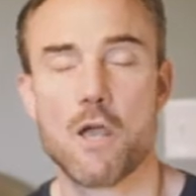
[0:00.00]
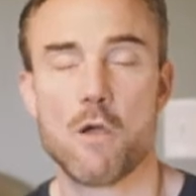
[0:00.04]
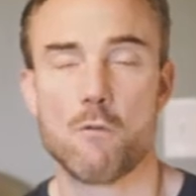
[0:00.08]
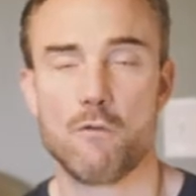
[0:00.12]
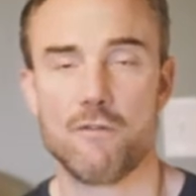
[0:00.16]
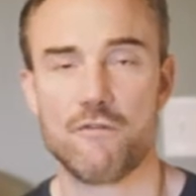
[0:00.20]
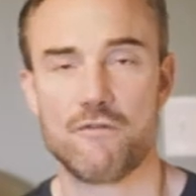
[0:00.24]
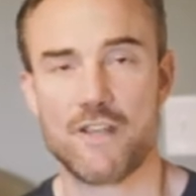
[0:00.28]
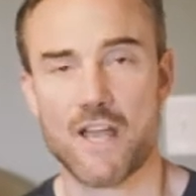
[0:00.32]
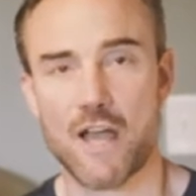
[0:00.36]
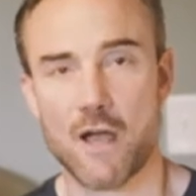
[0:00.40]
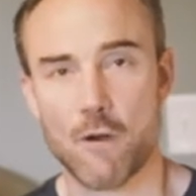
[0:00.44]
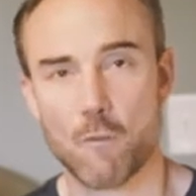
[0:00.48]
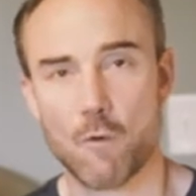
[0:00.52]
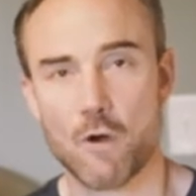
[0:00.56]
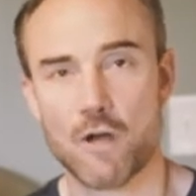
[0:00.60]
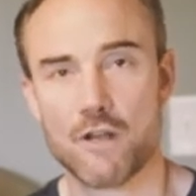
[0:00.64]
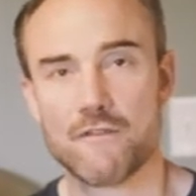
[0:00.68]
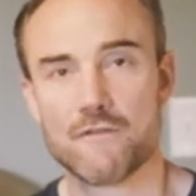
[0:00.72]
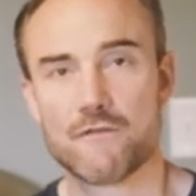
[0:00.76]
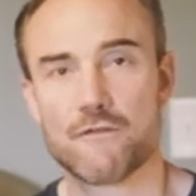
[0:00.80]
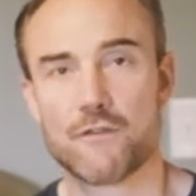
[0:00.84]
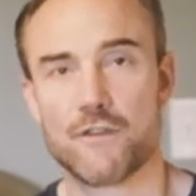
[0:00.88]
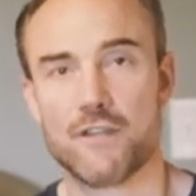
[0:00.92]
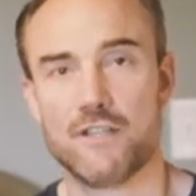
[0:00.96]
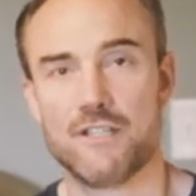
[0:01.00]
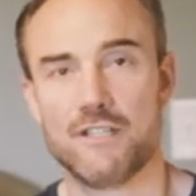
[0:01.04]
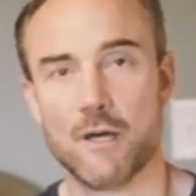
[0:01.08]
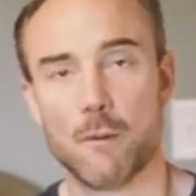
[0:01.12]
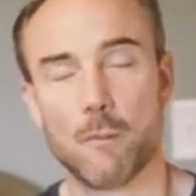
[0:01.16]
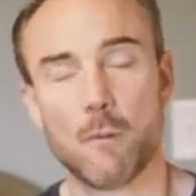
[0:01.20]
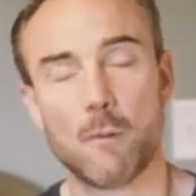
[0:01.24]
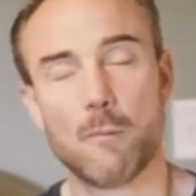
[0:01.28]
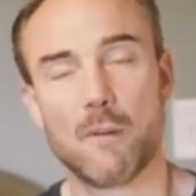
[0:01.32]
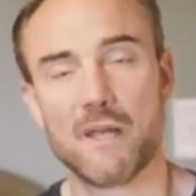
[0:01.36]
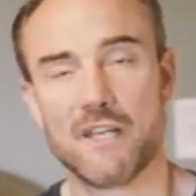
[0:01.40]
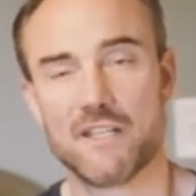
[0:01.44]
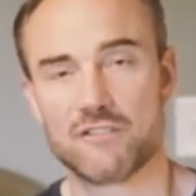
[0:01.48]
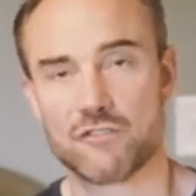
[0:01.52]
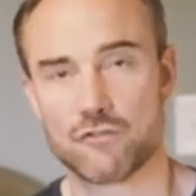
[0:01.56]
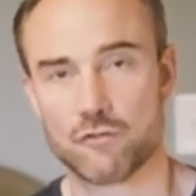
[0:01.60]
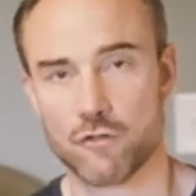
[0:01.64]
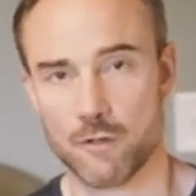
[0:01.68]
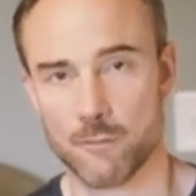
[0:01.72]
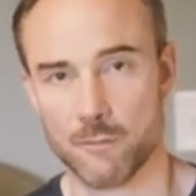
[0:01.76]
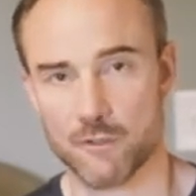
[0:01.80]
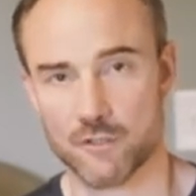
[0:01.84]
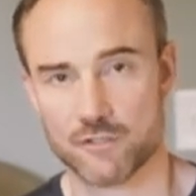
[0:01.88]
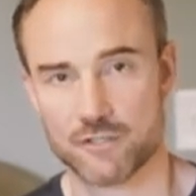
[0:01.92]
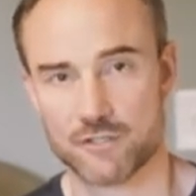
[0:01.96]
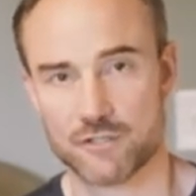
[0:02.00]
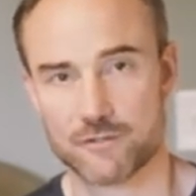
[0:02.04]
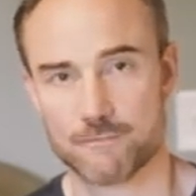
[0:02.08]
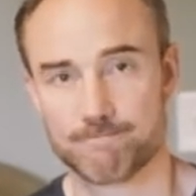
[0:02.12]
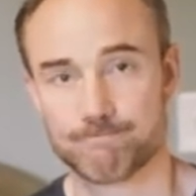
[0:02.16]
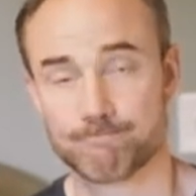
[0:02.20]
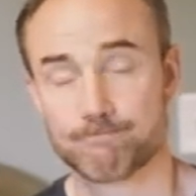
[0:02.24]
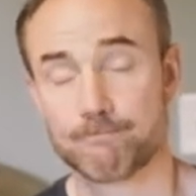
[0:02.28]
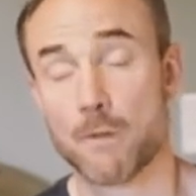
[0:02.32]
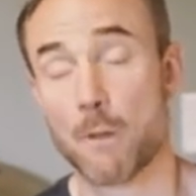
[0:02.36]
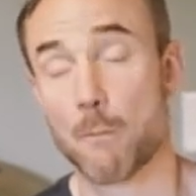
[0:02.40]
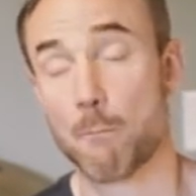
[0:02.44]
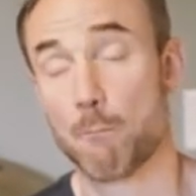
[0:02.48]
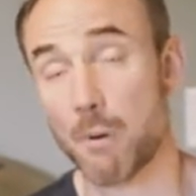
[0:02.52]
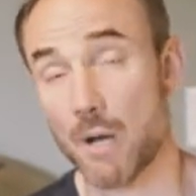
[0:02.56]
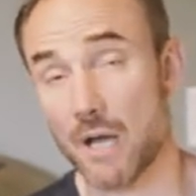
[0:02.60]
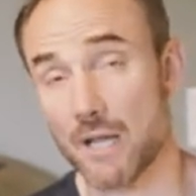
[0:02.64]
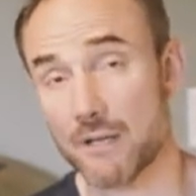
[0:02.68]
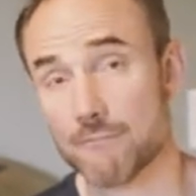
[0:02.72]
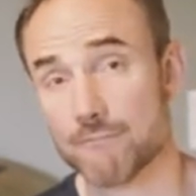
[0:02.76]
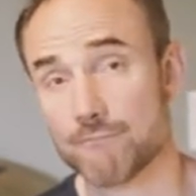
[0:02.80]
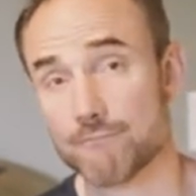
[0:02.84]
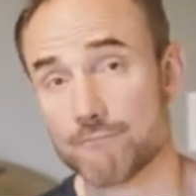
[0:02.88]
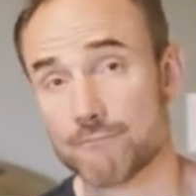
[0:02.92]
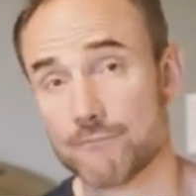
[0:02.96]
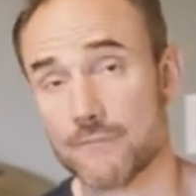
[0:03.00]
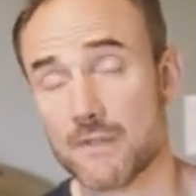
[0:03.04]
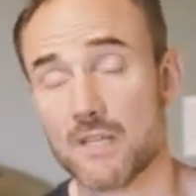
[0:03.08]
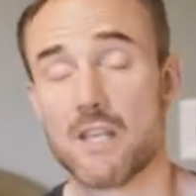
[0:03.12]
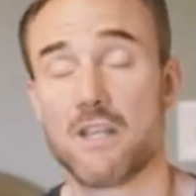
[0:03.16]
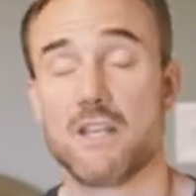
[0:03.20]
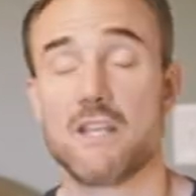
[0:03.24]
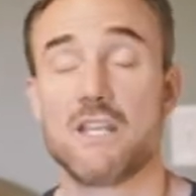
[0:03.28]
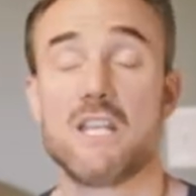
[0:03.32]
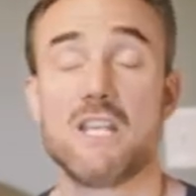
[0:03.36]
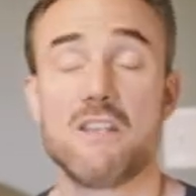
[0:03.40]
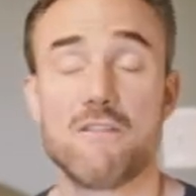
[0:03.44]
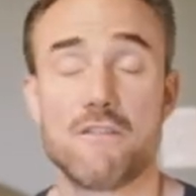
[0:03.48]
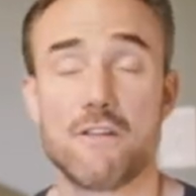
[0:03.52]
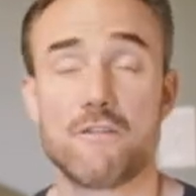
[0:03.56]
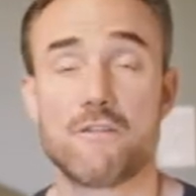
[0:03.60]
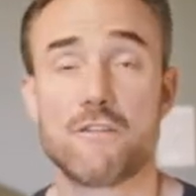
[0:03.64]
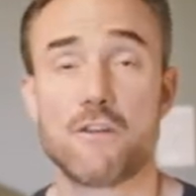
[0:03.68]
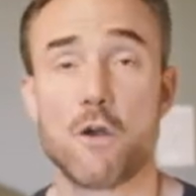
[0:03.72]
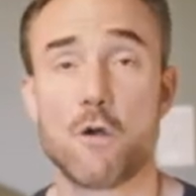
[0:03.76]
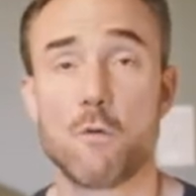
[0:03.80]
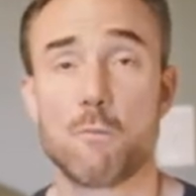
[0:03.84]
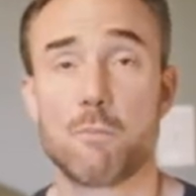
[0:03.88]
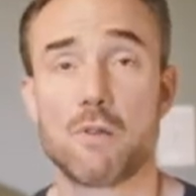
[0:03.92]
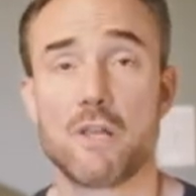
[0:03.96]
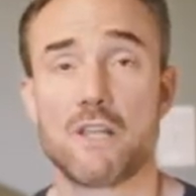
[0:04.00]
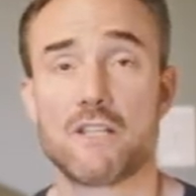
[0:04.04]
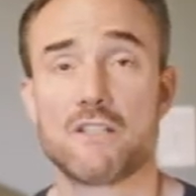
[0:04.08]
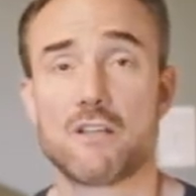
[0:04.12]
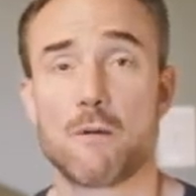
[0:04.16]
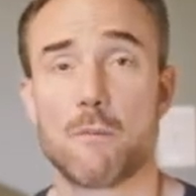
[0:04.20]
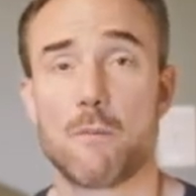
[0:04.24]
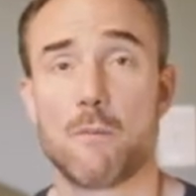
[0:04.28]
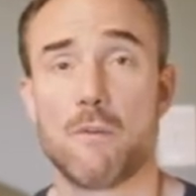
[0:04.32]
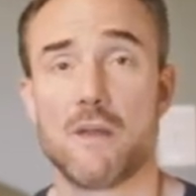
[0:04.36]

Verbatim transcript: we've got one for the double bass drummers. But even if you don't play double